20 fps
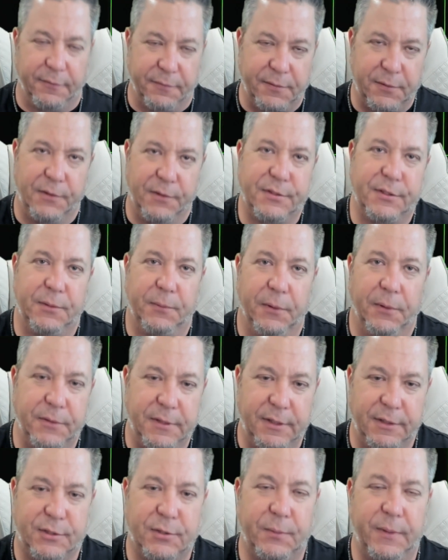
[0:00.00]
course, the
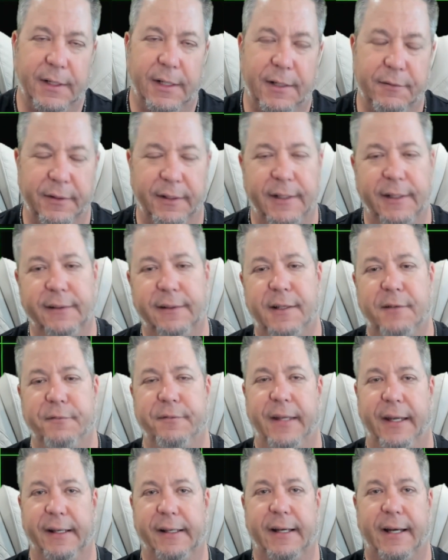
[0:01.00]
rotisserie oven. I love
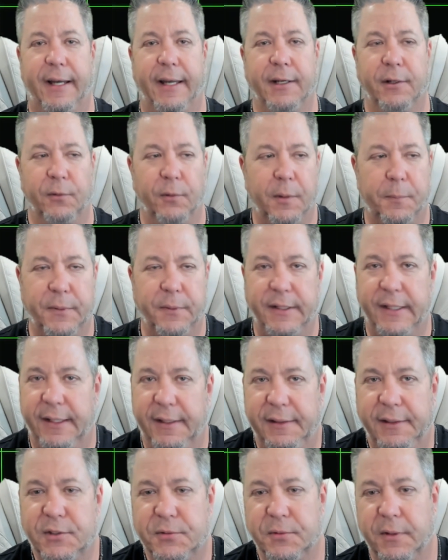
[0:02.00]
that guy. I grew up in the
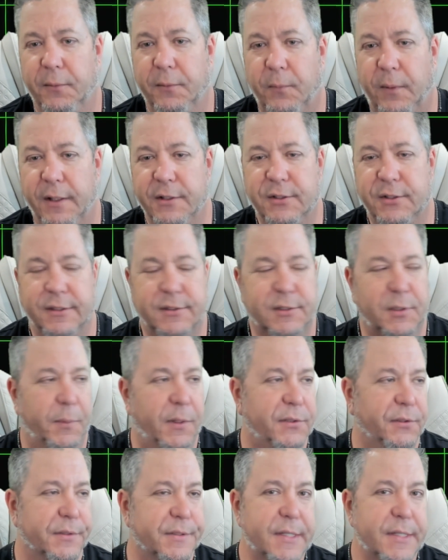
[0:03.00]
80s watching his
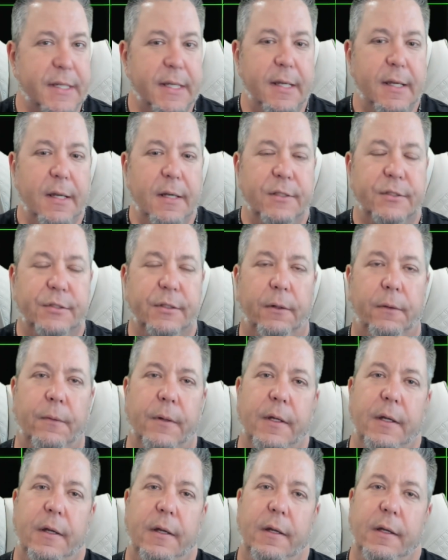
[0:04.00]
commercials.
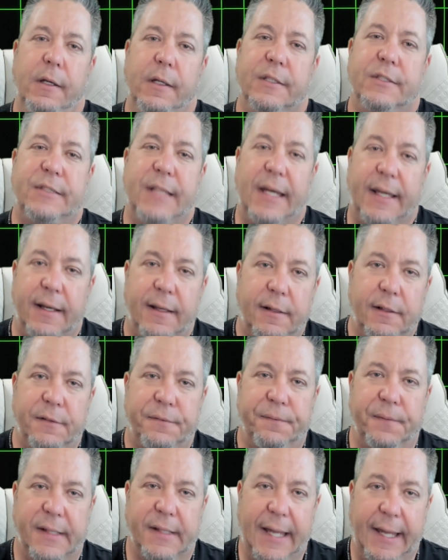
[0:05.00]
So set it and
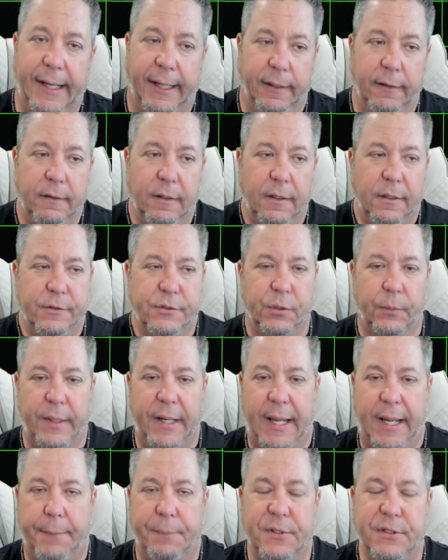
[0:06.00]
forget it. So what
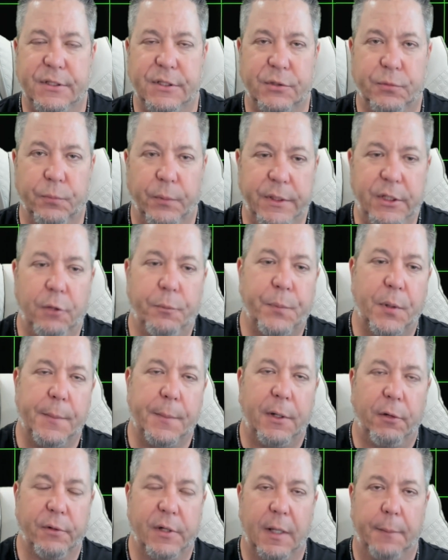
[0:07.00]
happens is when you
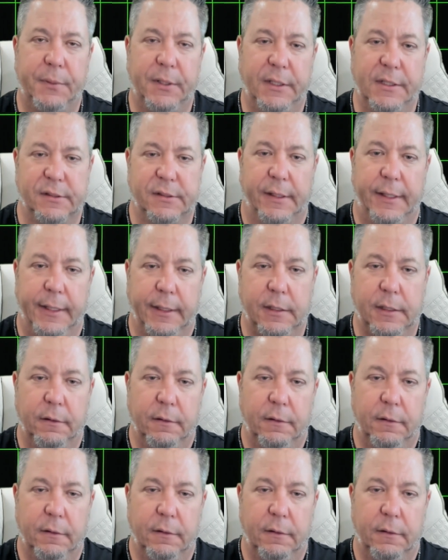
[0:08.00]
promote companies like